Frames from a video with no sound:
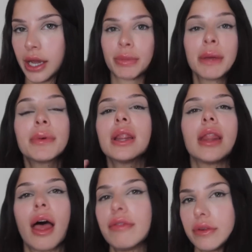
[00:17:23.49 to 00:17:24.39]
People
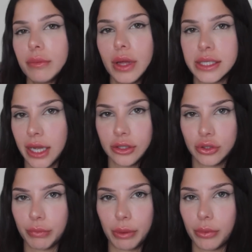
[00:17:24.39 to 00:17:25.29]
love
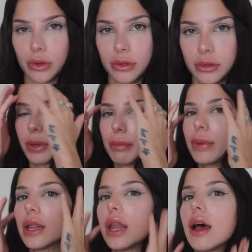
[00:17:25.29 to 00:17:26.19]
intelligent people.
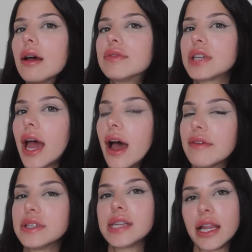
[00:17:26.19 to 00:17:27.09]
People love to have
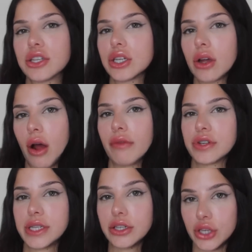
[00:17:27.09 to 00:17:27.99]
intelligent
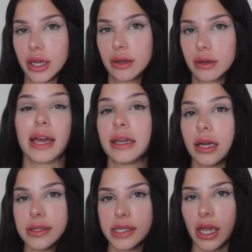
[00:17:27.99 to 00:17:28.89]
conversation.
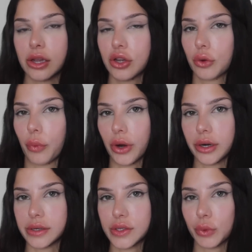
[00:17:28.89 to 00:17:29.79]
Enunciate your
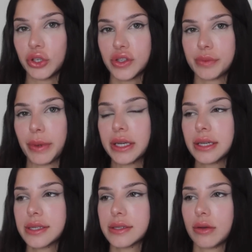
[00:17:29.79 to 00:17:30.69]
words. When you're speaking
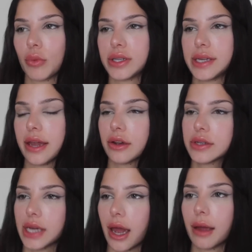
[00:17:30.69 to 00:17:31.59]
to someone, take your
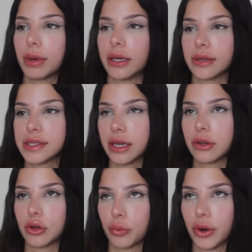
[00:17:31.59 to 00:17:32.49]
time, enunciate
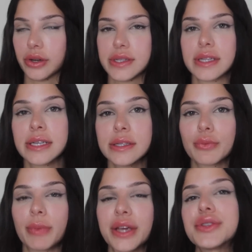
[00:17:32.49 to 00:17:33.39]
your words. This
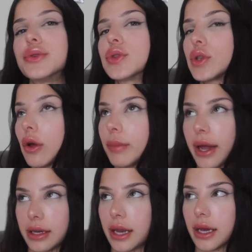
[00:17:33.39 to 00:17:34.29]
makes you so
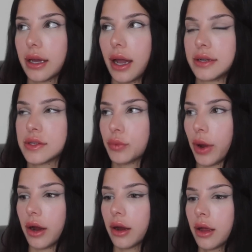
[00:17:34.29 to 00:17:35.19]
magnetic, I
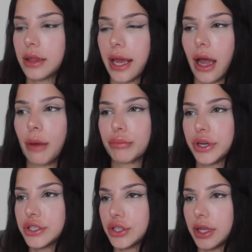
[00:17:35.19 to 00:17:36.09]
swear. Like, I'm
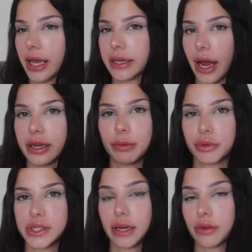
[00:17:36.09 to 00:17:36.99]
pretty sure like
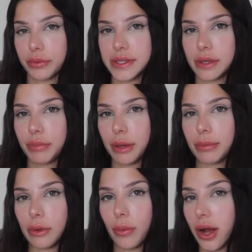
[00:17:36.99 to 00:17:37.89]
90% of the reason
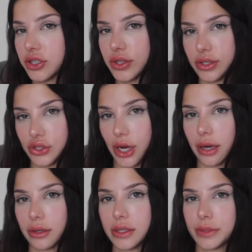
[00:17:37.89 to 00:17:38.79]
people watch this
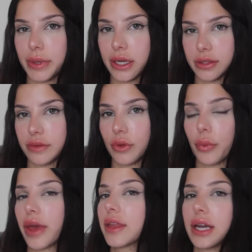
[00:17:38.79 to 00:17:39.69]
channel is because of the
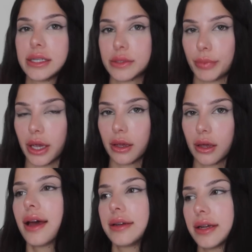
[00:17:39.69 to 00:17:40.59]
way that I speak.
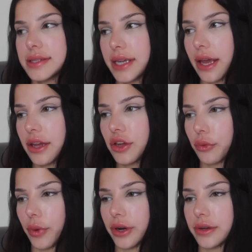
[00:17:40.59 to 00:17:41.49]
Enunciating your
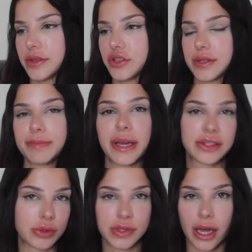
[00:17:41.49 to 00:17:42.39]
words just
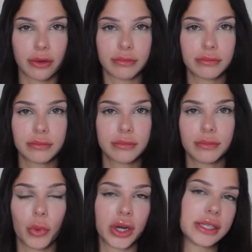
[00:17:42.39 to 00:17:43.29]
makes you sound
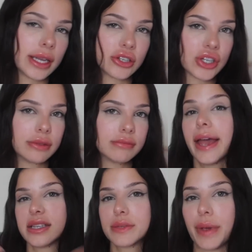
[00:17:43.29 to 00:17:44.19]
more intelligent.
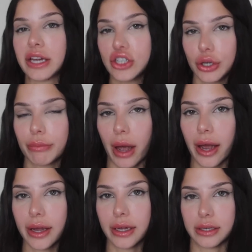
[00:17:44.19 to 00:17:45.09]
Expand your
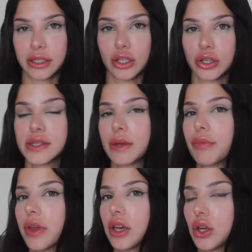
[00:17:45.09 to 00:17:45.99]
mind, learn
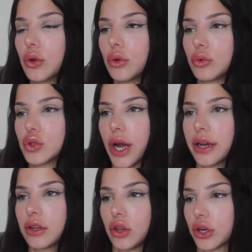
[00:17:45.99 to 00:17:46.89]
something new, try
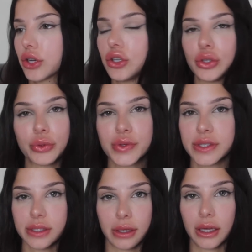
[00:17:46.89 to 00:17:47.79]
to learn a new
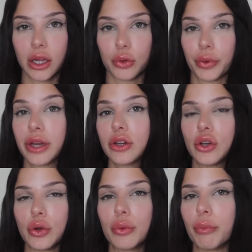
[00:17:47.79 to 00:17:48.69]
skill, read a
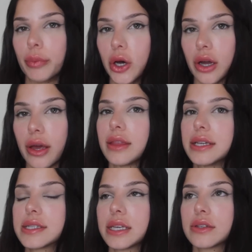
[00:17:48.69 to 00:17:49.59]
new book.
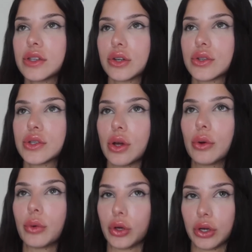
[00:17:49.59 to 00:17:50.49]
These things are
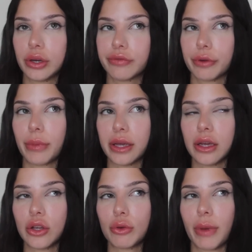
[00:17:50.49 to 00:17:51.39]
so good for
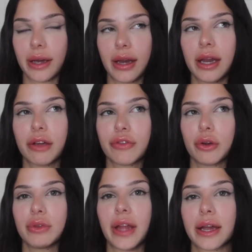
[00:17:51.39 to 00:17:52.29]
making you magnetic,
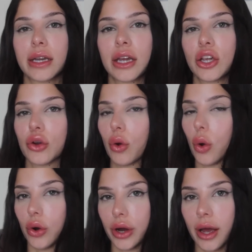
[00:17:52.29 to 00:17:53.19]
for lightening your
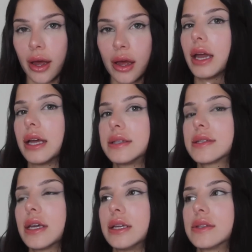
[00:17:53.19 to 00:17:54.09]
aura.
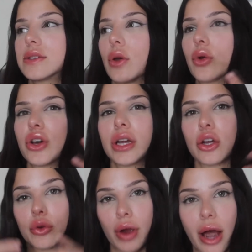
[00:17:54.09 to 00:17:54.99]
It's so good in
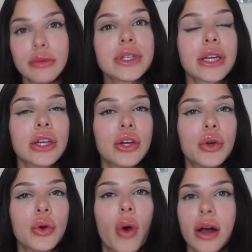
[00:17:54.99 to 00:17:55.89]
grounding
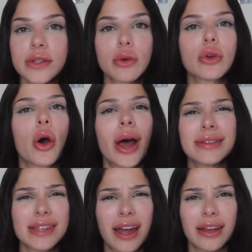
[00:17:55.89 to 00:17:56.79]
you. Also, go
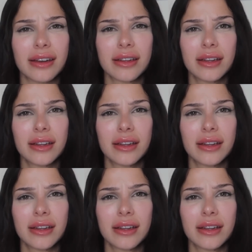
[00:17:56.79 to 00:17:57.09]
outside.